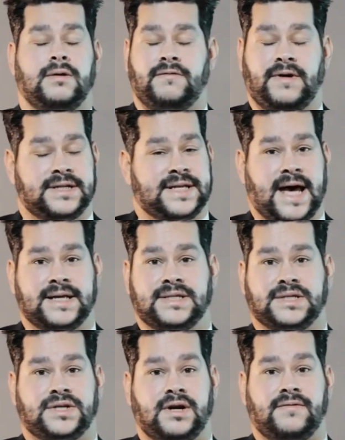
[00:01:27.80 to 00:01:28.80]

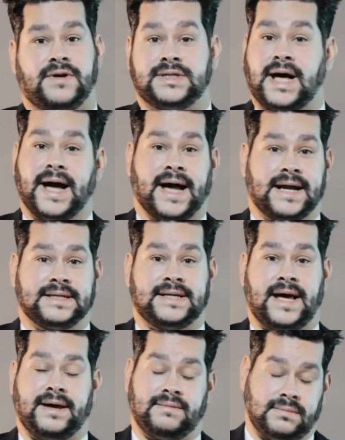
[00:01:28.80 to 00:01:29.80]
Fantastic service, I gotta
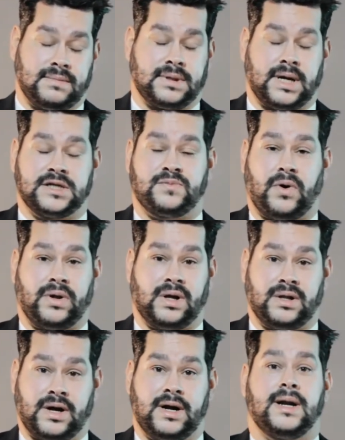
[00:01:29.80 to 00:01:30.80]
say. Kind of spoiler
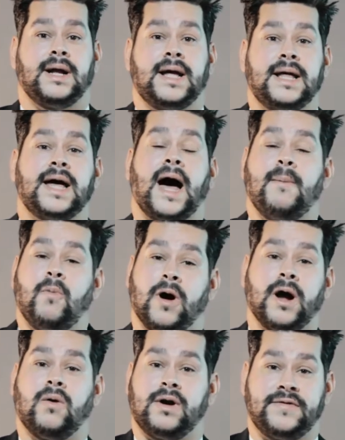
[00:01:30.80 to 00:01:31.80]
alert. I'm
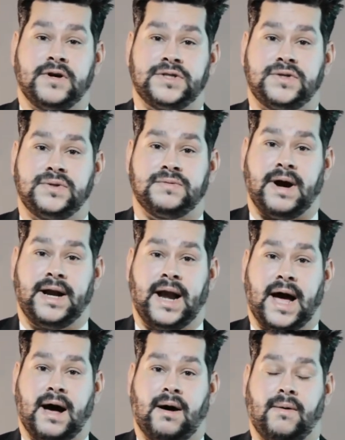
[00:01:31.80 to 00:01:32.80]
wearing one of their suits right
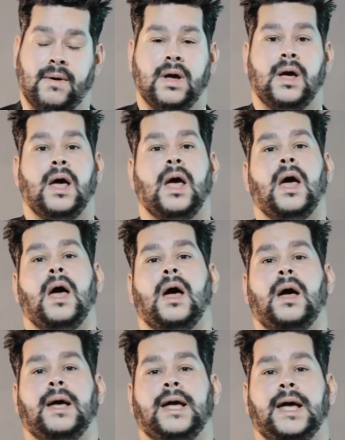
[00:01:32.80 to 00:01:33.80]
now.
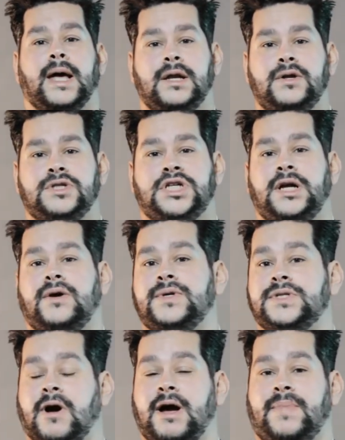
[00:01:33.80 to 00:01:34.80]
Indochino
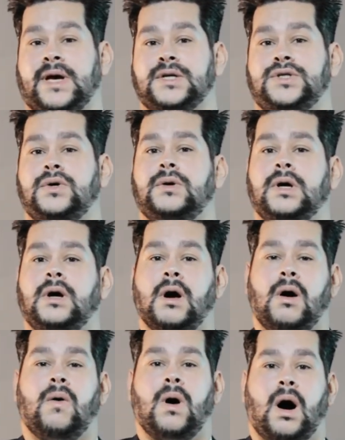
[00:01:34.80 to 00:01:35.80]
is great because you can
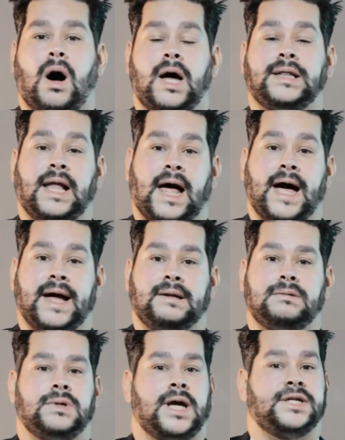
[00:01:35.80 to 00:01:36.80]
go
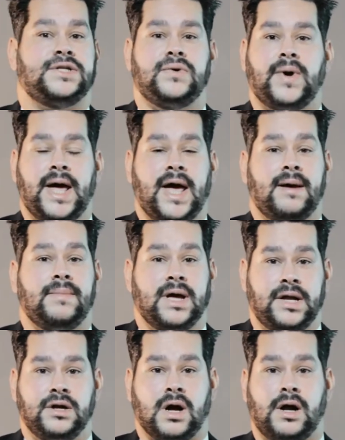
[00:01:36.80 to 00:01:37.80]
online at two A M
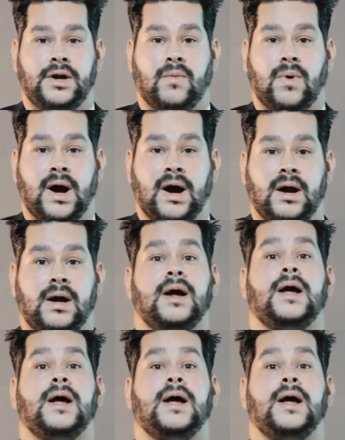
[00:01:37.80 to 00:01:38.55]
in your underwear